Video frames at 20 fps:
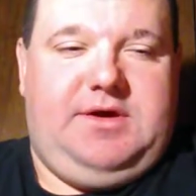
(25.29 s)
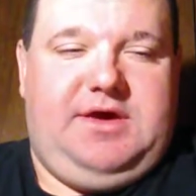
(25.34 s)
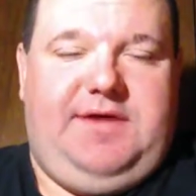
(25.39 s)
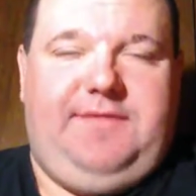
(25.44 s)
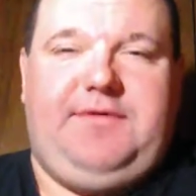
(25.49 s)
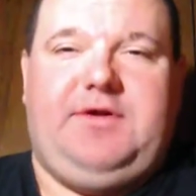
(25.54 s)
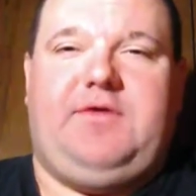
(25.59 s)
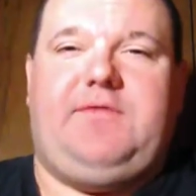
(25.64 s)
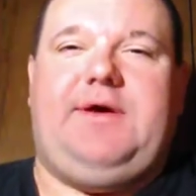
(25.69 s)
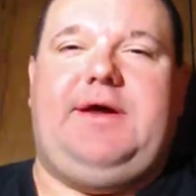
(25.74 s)

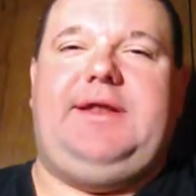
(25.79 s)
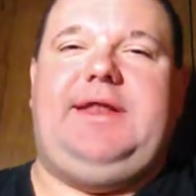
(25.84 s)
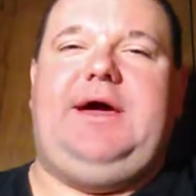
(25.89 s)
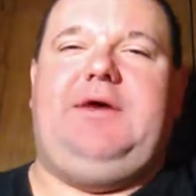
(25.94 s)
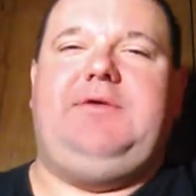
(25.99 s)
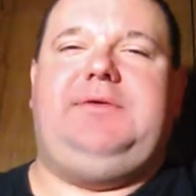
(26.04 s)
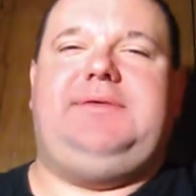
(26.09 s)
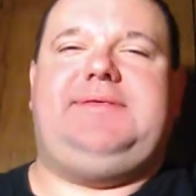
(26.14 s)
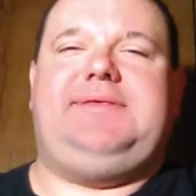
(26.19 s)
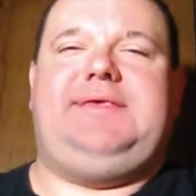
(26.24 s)
Even though right
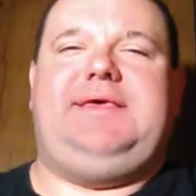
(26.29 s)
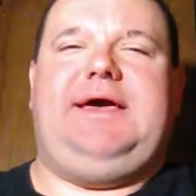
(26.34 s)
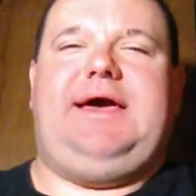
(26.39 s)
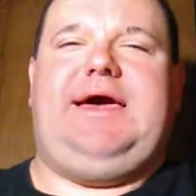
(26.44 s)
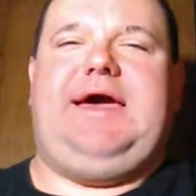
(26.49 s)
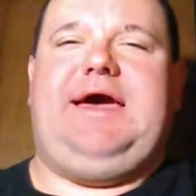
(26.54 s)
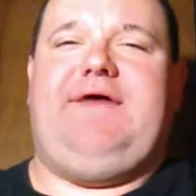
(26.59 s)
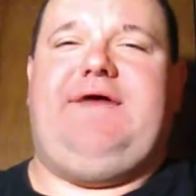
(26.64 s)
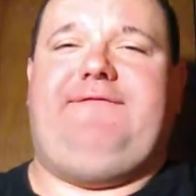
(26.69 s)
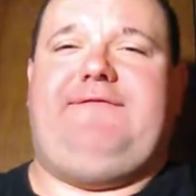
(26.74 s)
now you see I
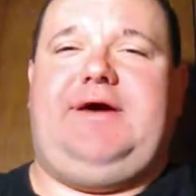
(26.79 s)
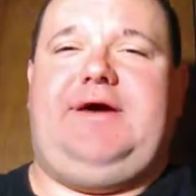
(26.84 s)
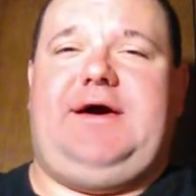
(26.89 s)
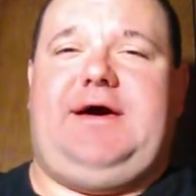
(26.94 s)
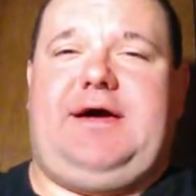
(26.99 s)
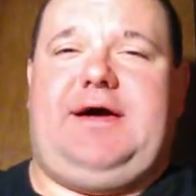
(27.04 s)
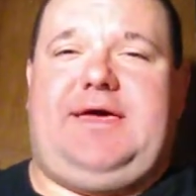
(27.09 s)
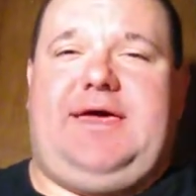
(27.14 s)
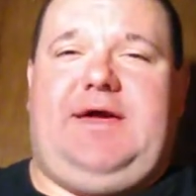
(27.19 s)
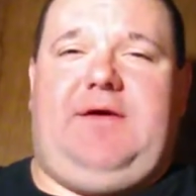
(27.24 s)
have
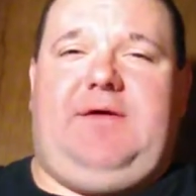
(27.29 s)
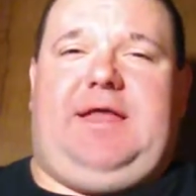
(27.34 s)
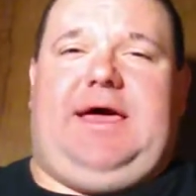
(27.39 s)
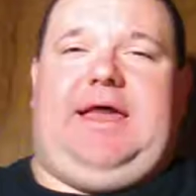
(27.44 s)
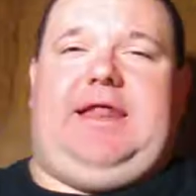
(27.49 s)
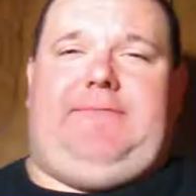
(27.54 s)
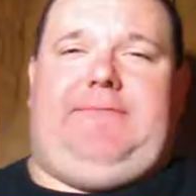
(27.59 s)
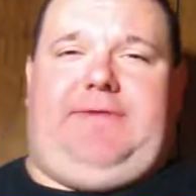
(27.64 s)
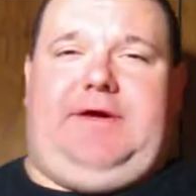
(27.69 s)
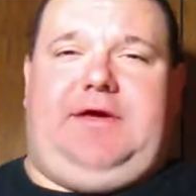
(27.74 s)
a
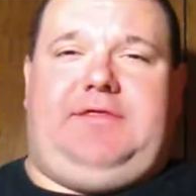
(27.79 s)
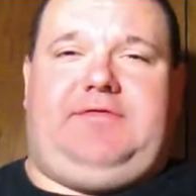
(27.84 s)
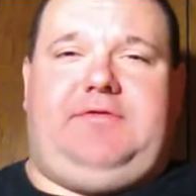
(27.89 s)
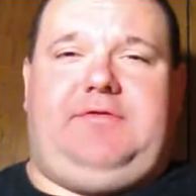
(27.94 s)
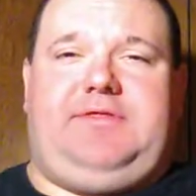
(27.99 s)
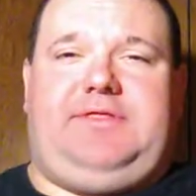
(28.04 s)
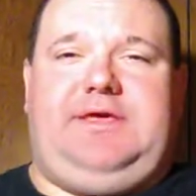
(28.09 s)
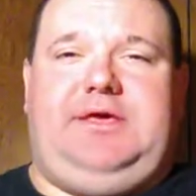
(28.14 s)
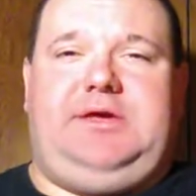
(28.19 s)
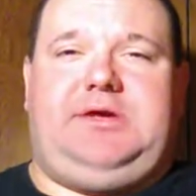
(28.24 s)
Carolina
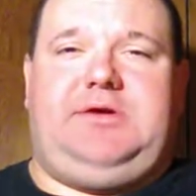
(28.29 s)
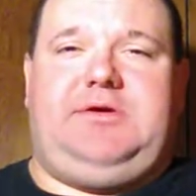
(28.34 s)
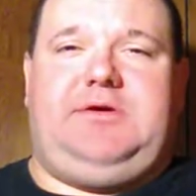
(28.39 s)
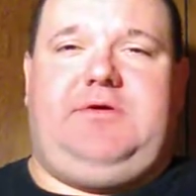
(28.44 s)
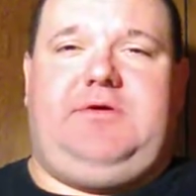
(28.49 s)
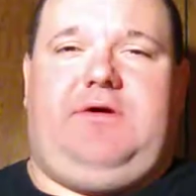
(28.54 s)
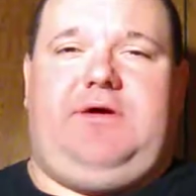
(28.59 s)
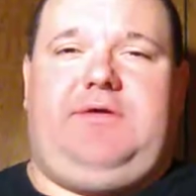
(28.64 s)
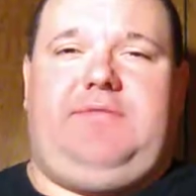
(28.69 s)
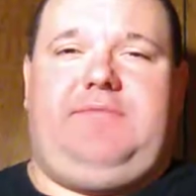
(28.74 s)
Panthers
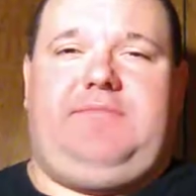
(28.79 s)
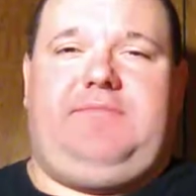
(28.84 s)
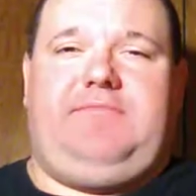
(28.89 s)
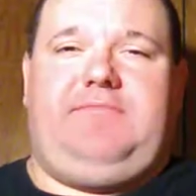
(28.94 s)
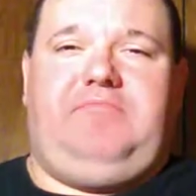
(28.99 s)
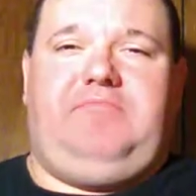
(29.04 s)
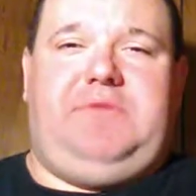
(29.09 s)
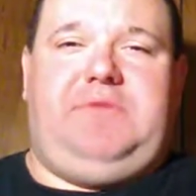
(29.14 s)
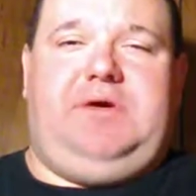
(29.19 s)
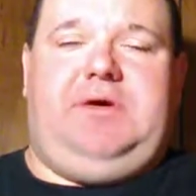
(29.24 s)
T-shirt on,
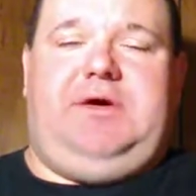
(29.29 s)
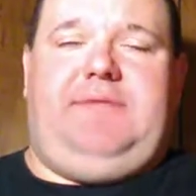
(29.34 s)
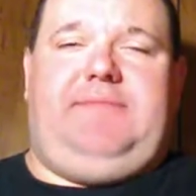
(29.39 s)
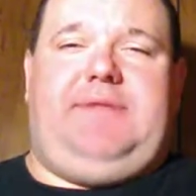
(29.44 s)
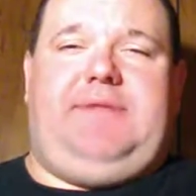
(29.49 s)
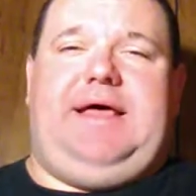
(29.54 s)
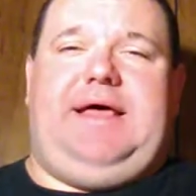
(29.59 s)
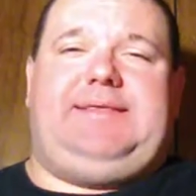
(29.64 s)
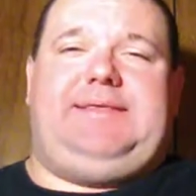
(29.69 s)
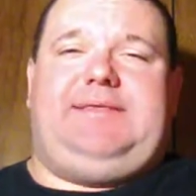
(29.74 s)

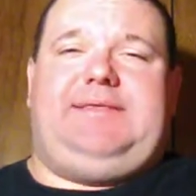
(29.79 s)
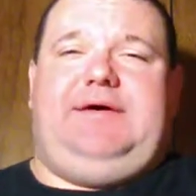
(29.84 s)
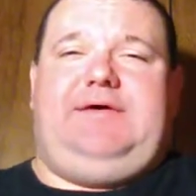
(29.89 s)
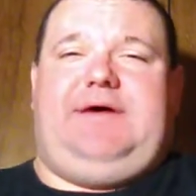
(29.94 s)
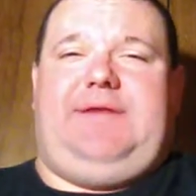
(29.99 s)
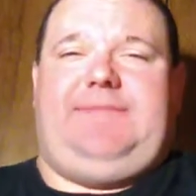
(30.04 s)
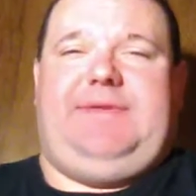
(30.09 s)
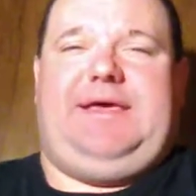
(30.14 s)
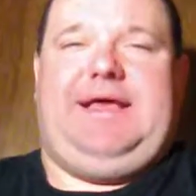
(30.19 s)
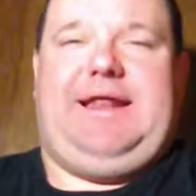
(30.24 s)
but I
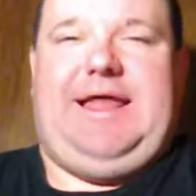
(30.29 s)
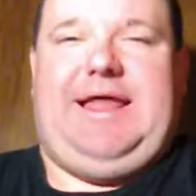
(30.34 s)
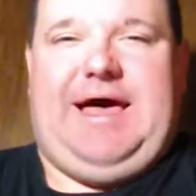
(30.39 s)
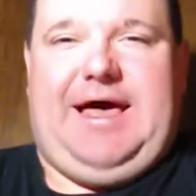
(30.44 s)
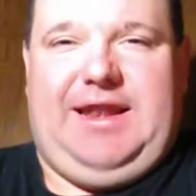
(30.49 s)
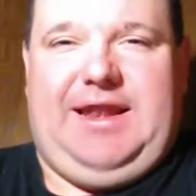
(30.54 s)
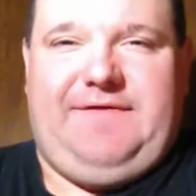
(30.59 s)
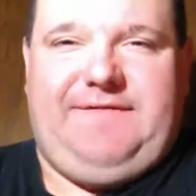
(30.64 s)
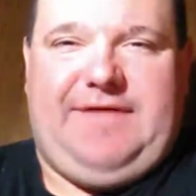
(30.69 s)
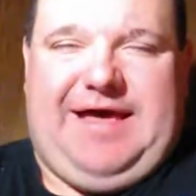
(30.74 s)
still, I mean, I
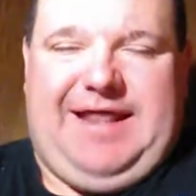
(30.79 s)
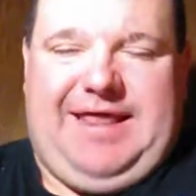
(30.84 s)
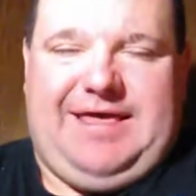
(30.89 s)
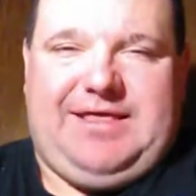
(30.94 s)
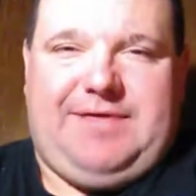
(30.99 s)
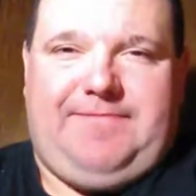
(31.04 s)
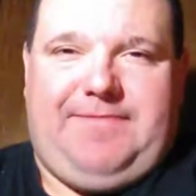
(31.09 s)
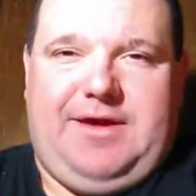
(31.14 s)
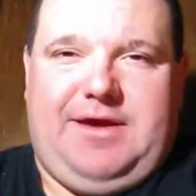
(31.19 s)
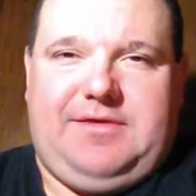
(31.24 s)

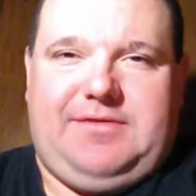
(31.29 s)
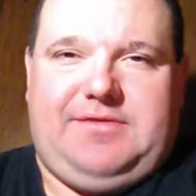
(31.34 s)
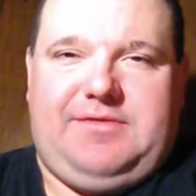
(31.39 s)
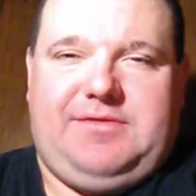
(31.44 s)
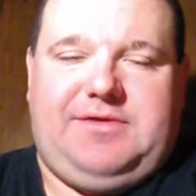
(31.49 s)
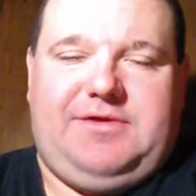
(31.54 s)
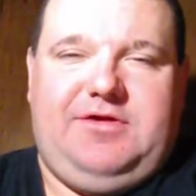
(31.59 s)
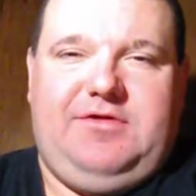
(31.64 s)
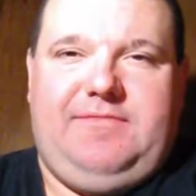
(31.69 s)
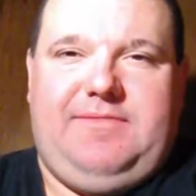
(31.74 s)
like the
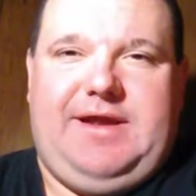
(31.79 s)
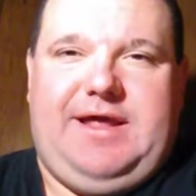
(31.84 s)
Panthers too.